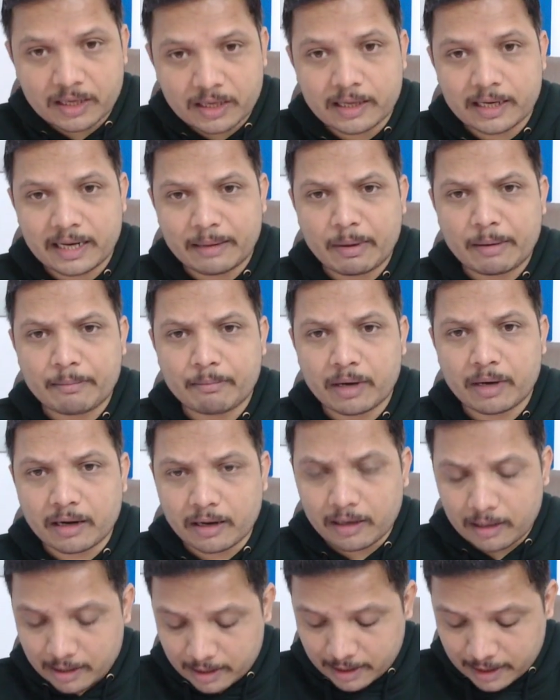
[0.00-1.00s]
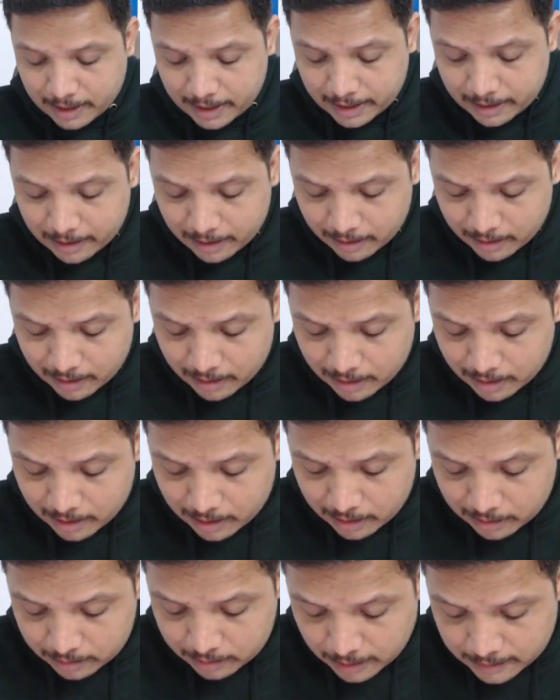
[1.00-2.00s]
Remember here
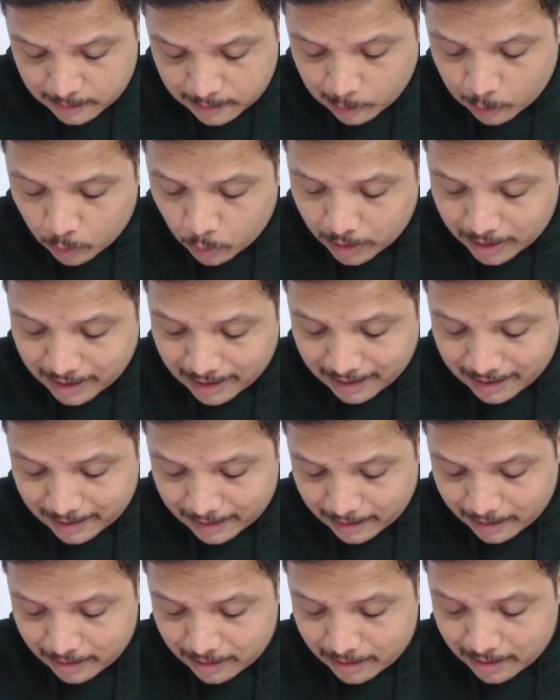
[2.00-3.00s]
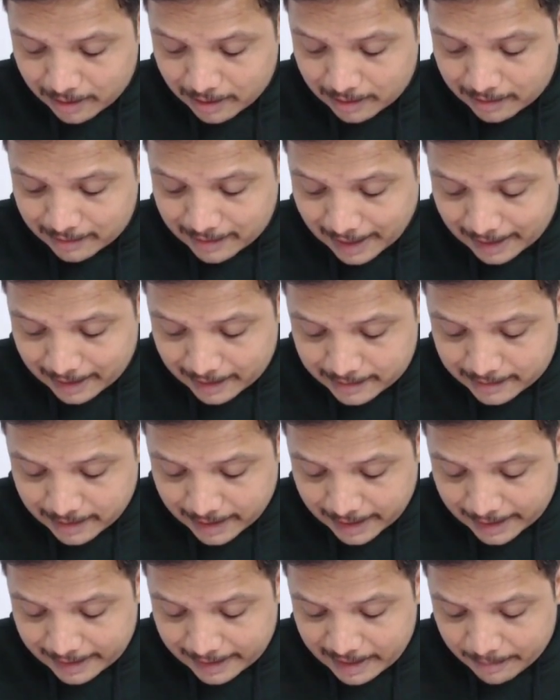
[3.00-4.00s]
this load current that is
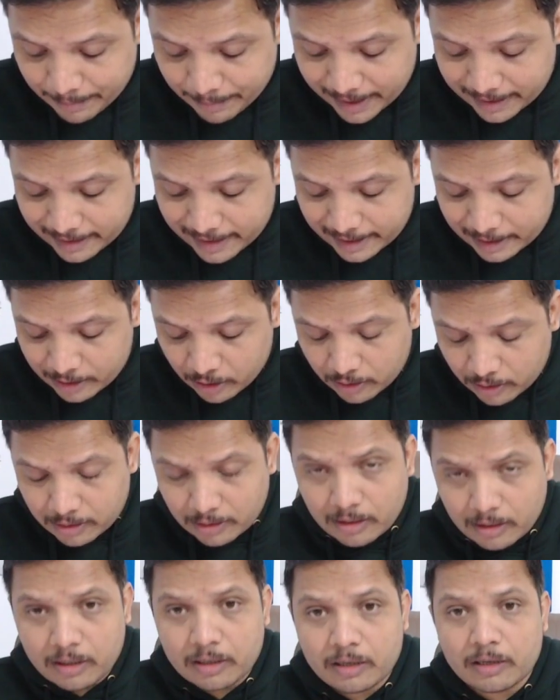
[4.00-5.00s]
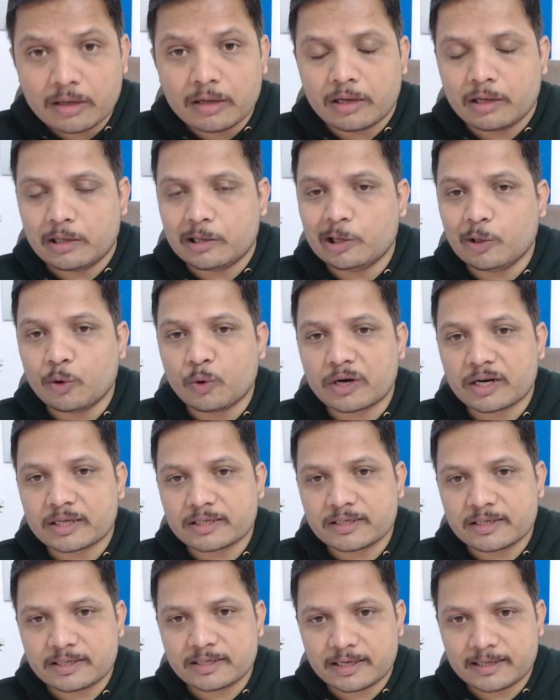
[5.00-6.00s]
independent on load
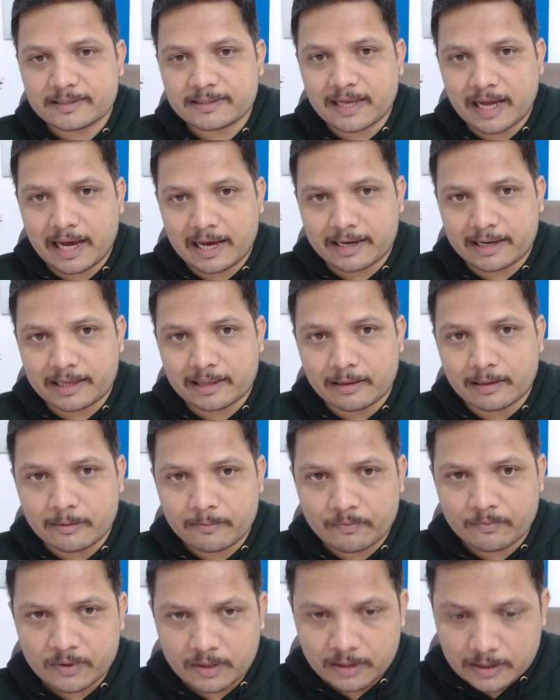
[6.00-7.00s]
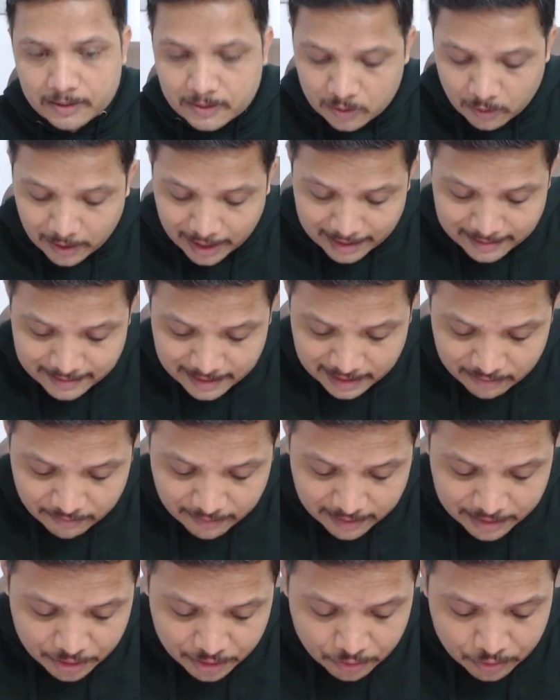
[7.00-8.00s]
resistance RL. So as and
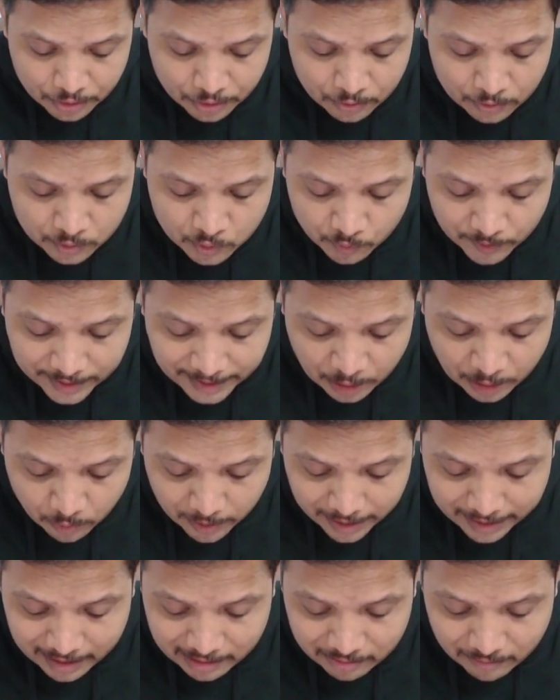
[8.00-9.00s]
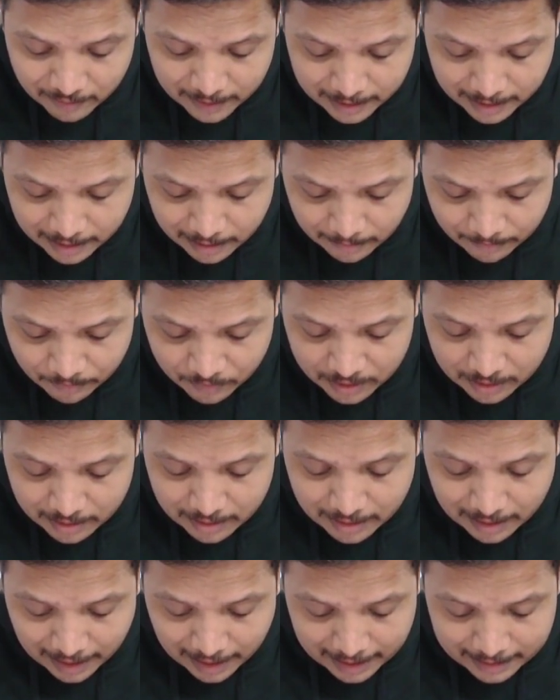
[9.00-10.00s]
when you use V2I converter
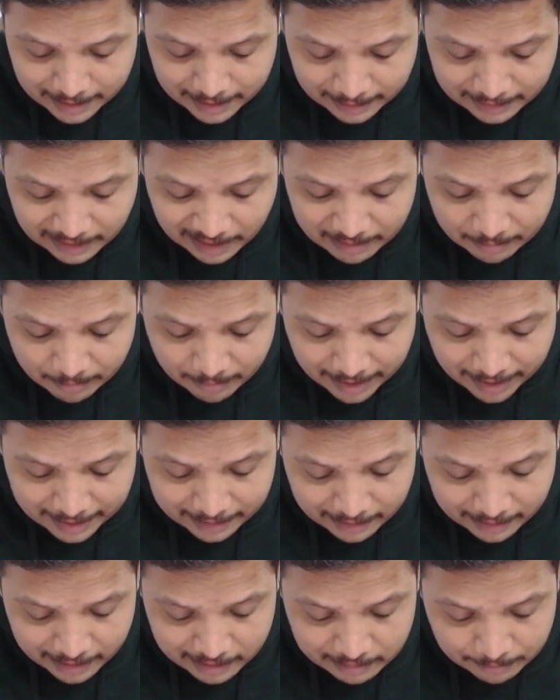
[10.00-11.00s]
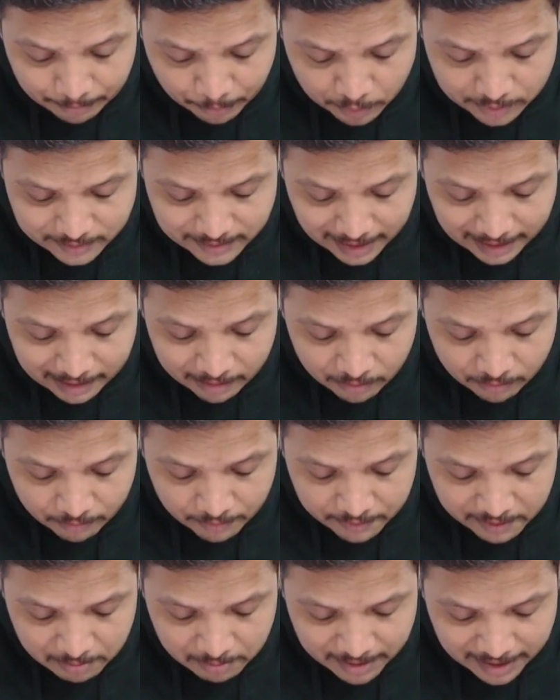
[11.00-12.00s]
at the time at input side
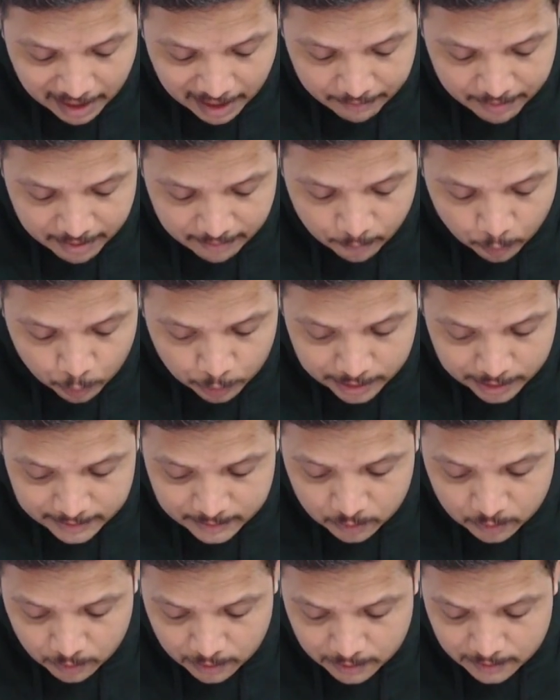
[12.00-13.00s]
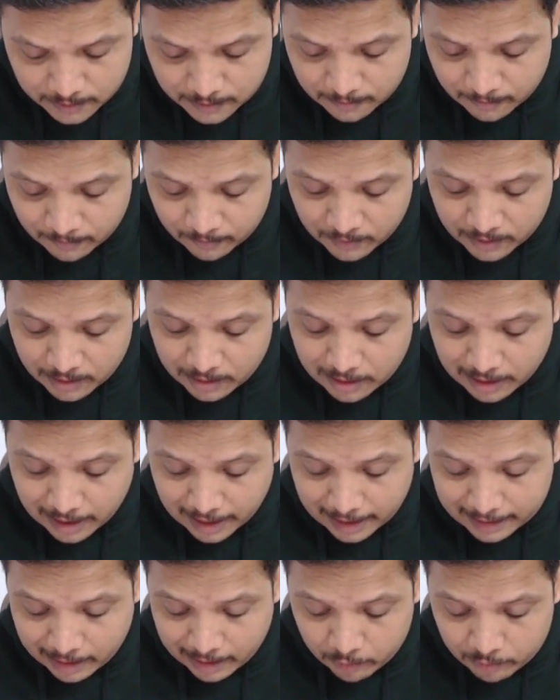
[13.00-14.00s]
we will be having voltage source
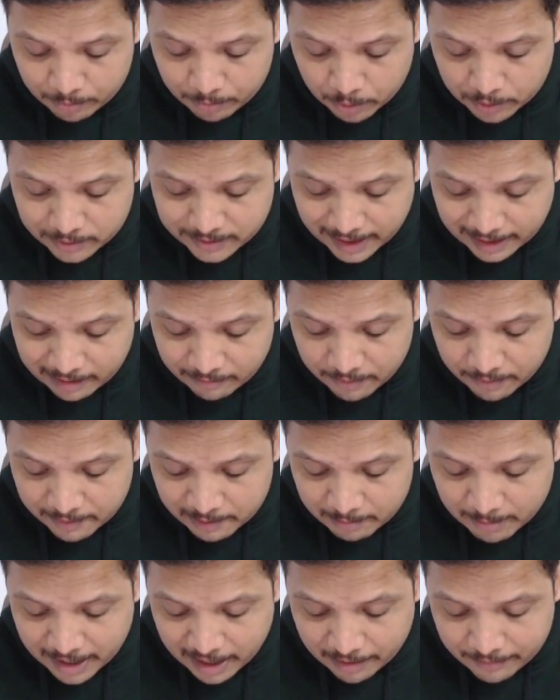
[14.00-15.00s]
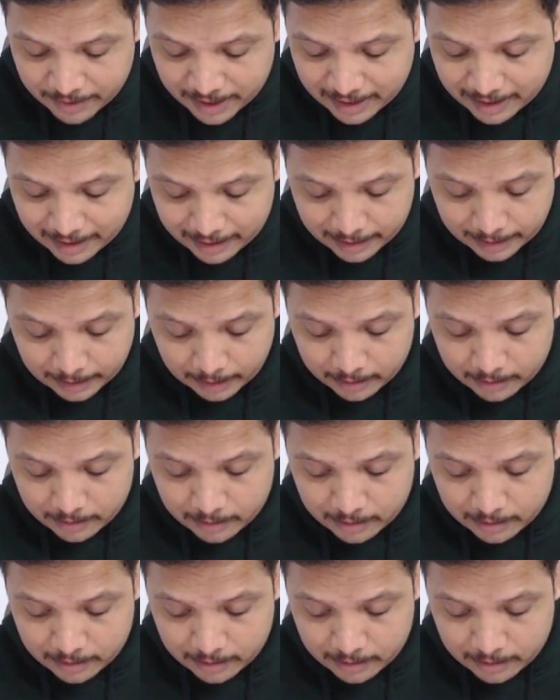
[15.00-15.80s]
at output side we will be having current